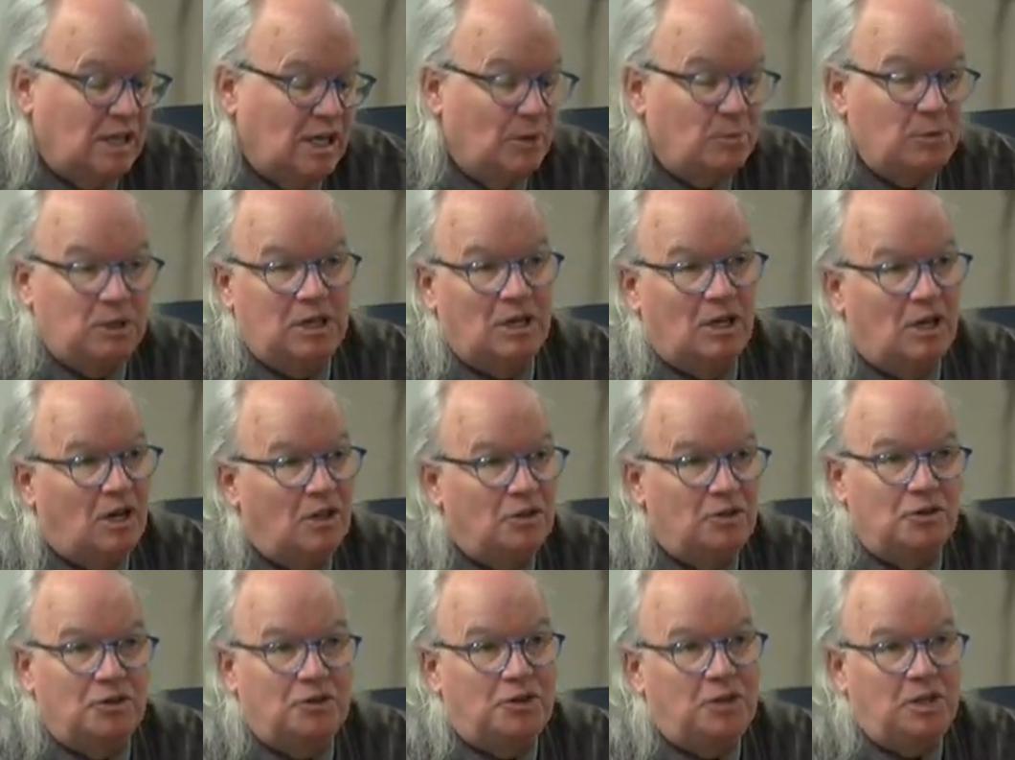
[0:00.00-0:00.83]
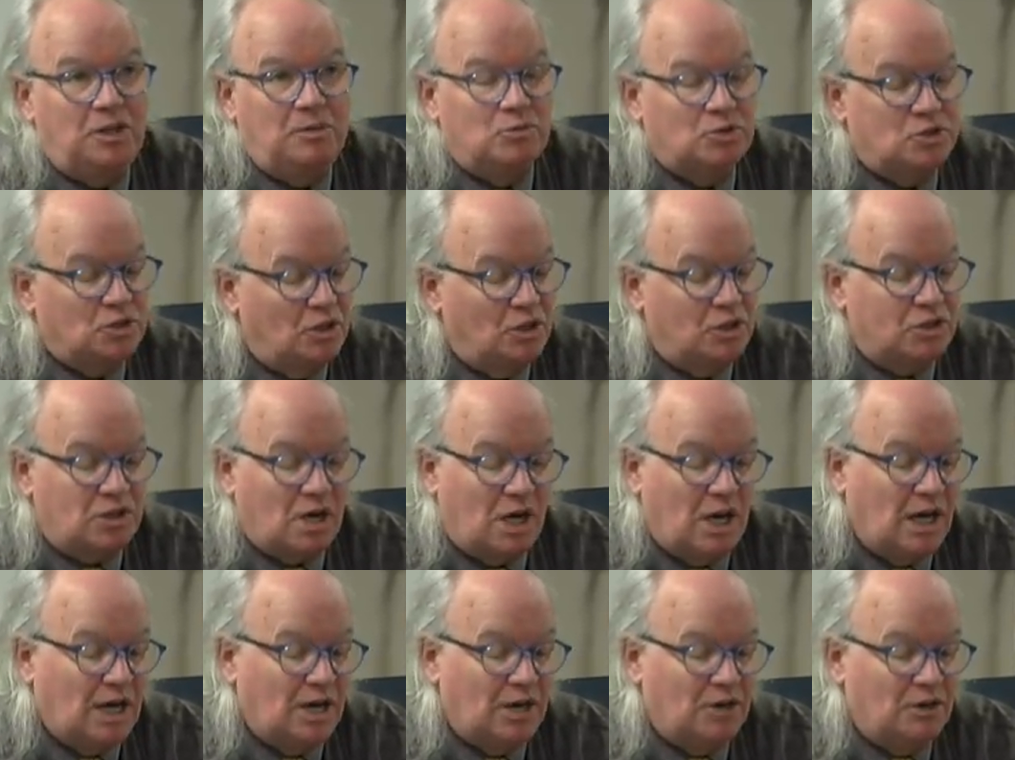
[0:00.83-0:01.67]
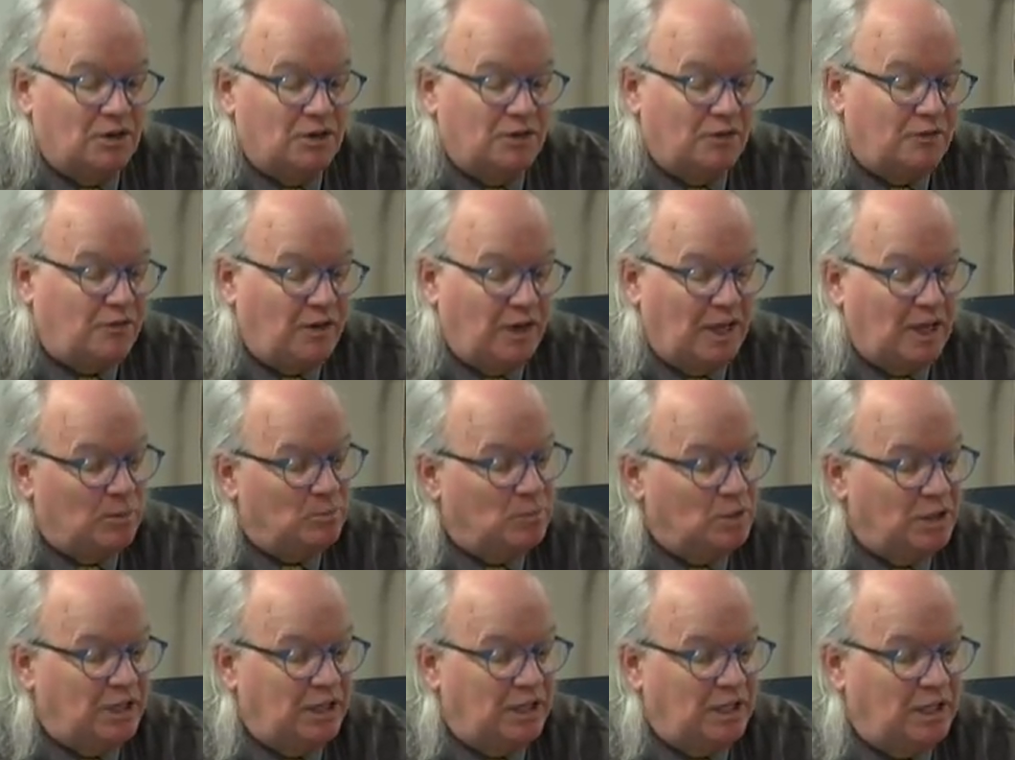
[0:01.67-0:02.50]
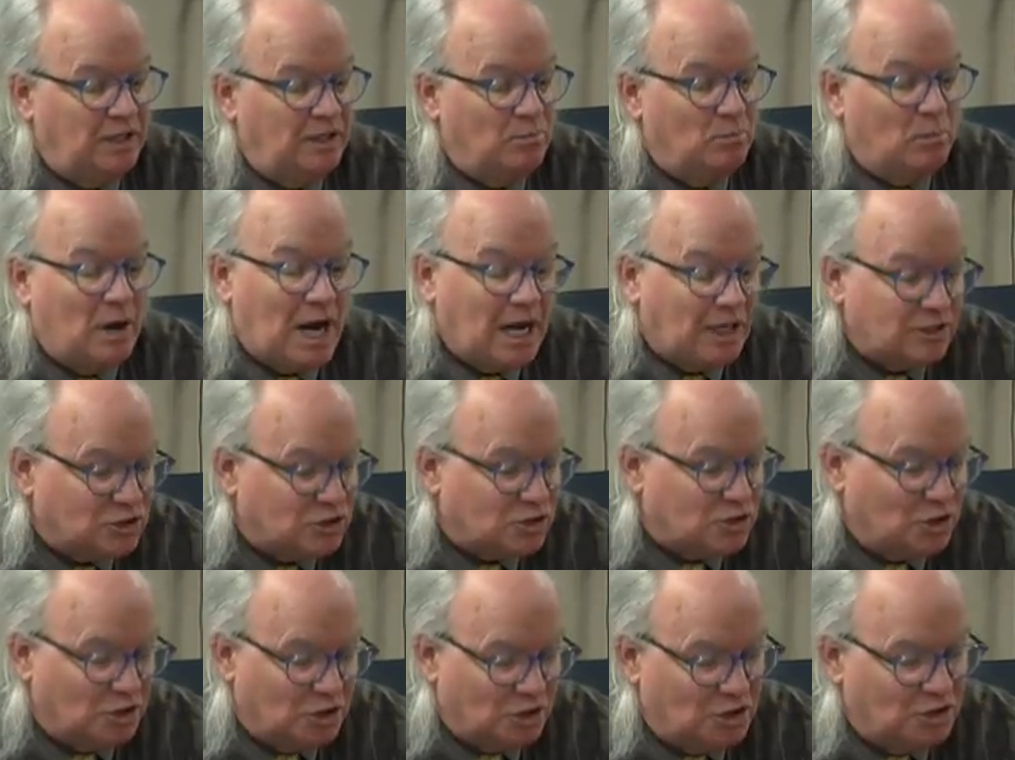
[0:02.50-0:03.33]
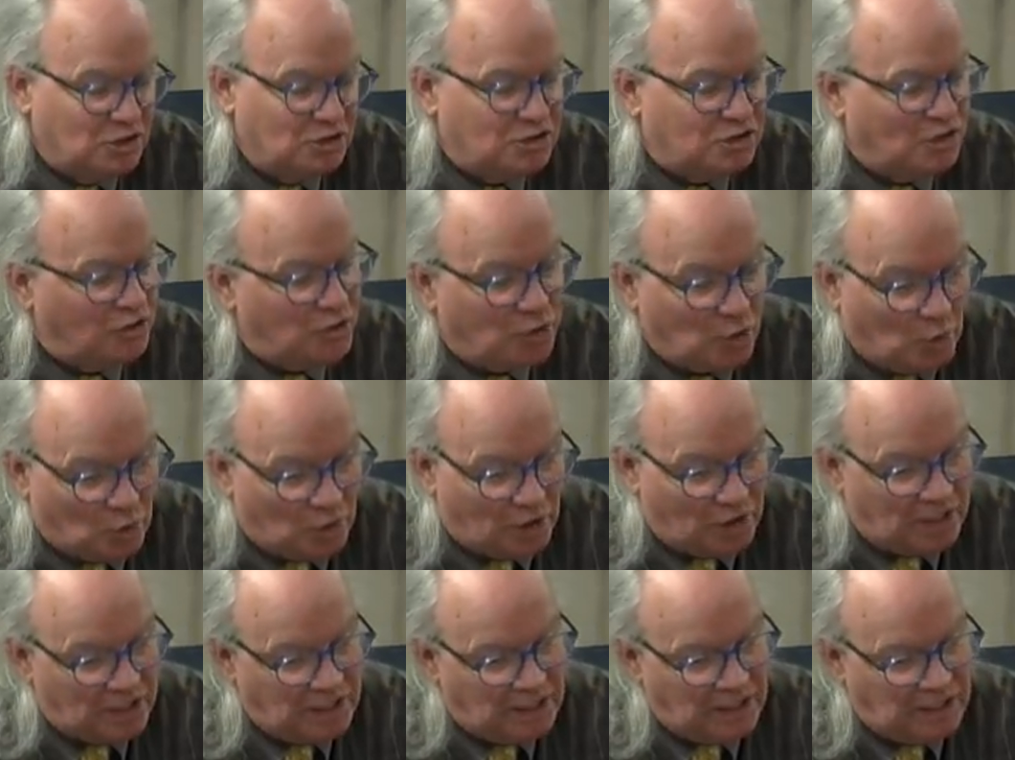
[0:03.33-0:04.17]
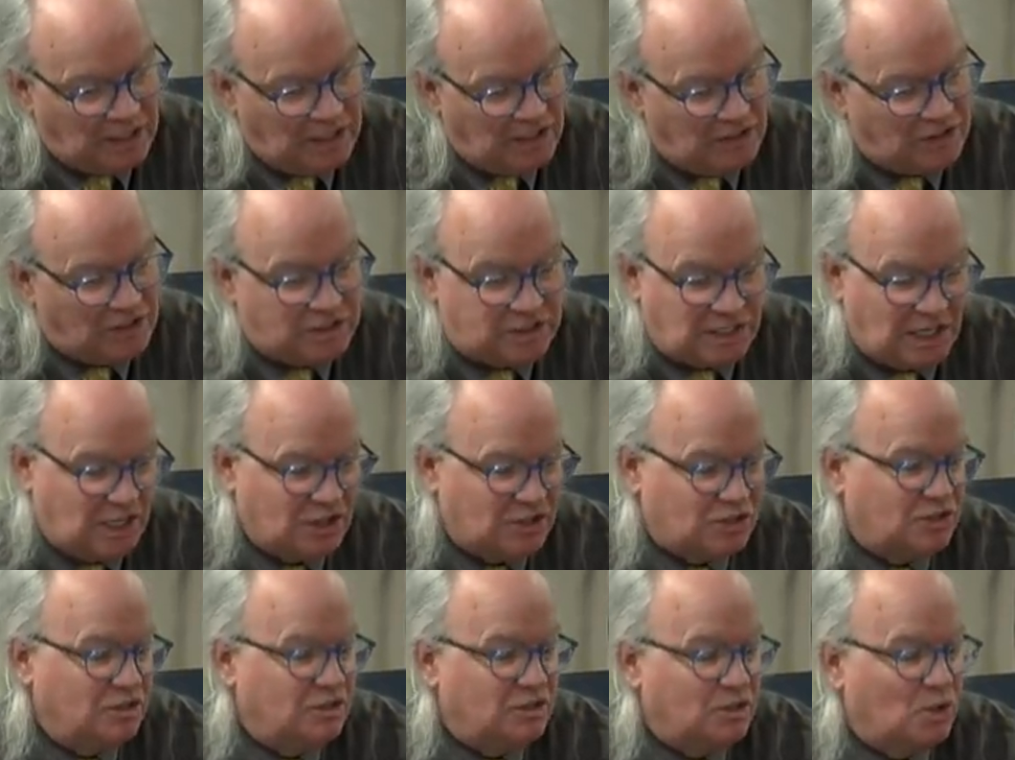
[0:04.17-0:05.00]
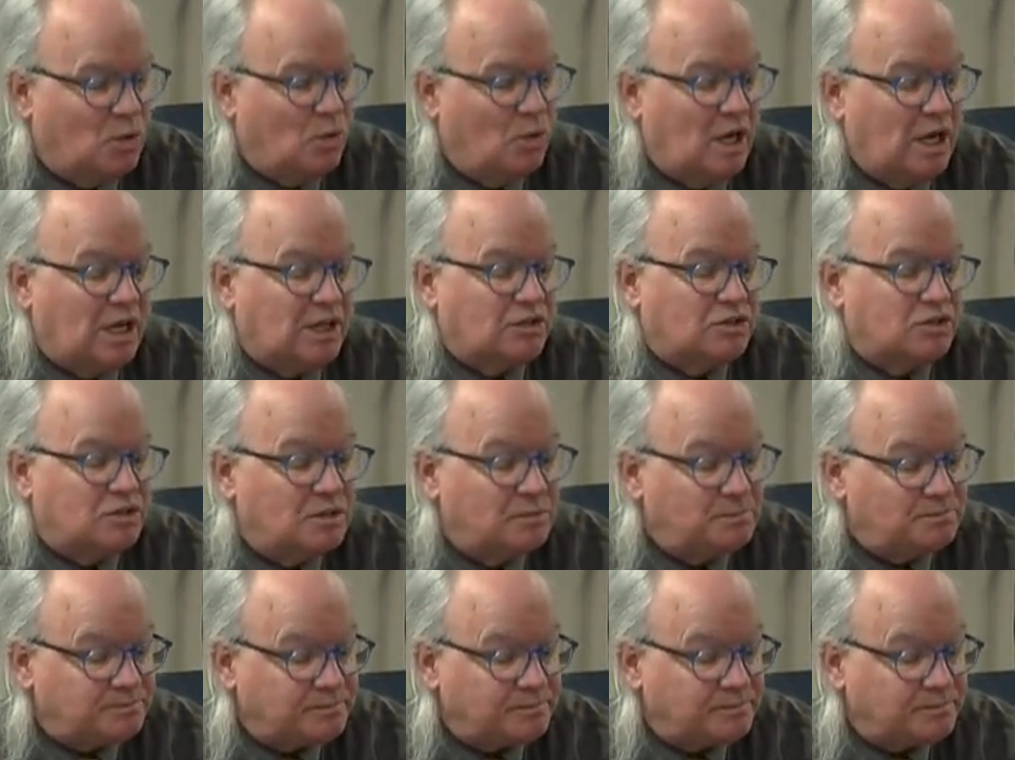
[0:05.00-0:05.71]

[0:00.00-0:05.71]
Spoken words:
I mean, other themes that are taught are the family, monsters, authority, the test, and the quest.